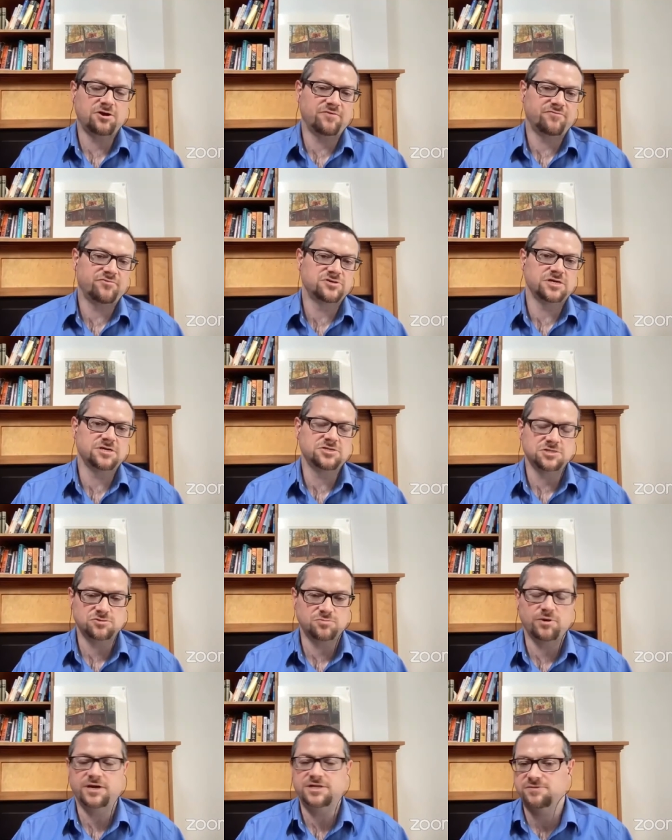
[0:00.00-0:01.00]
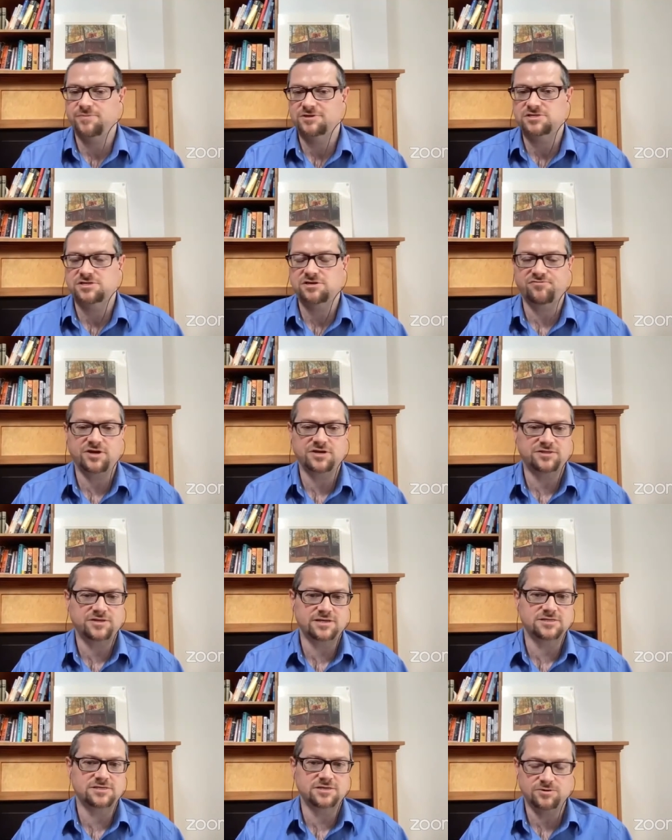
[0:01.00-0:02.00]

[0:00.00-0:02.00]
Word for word: conversations with brands about stuff like that.